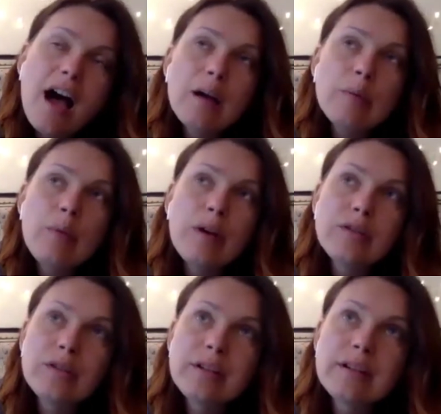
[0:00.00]
I'm
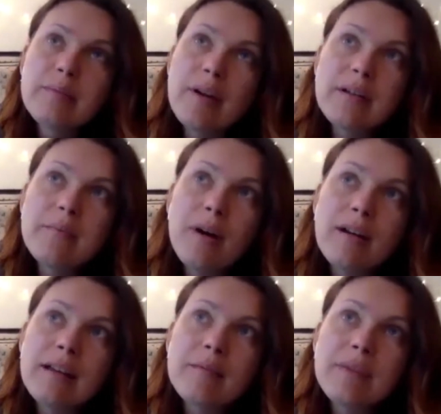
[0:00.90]
wondering about
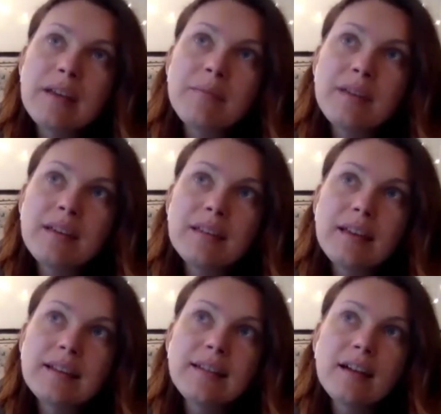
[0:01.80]
embodying maybe
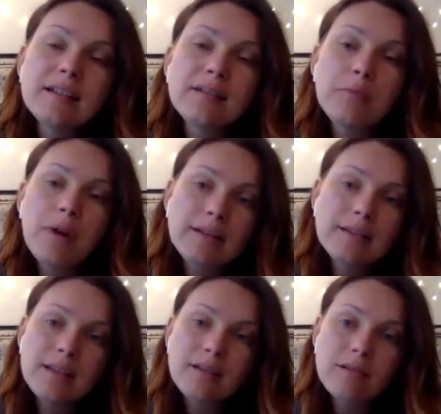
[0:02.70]
like
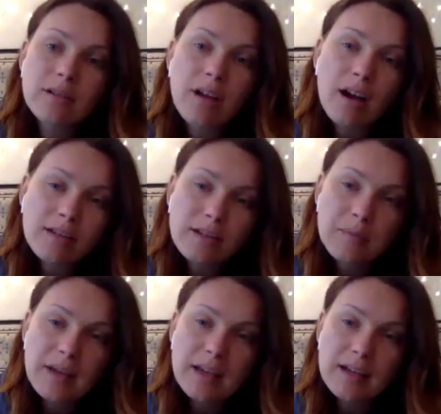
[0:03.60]
Saraswati or
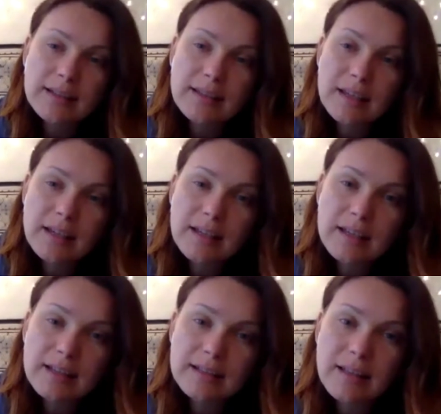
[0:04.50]
Lakshmi as
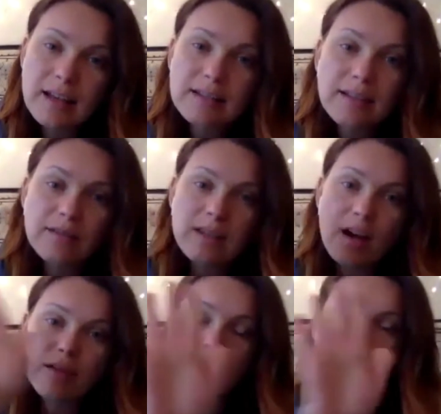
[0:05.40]
deities. Like, so the
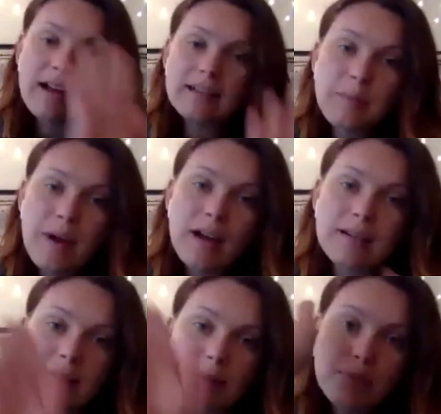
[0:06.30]
other
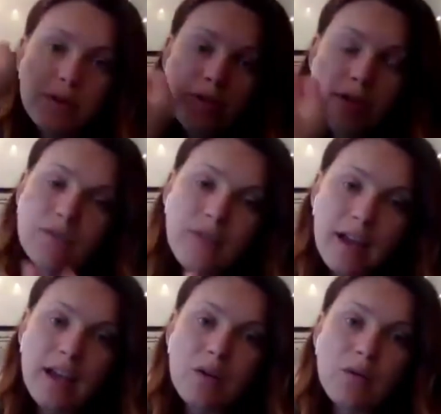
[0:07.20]
aspects, the
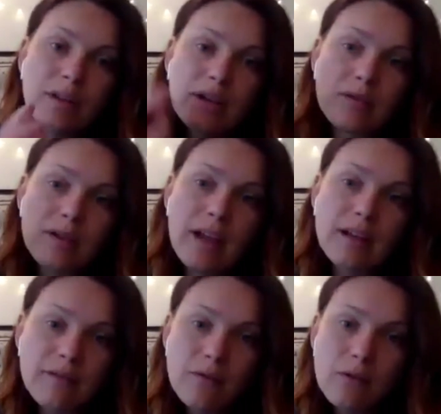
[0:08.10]
preserving or the
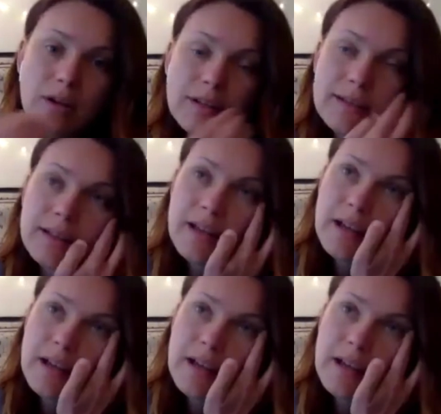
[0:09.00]
creative force.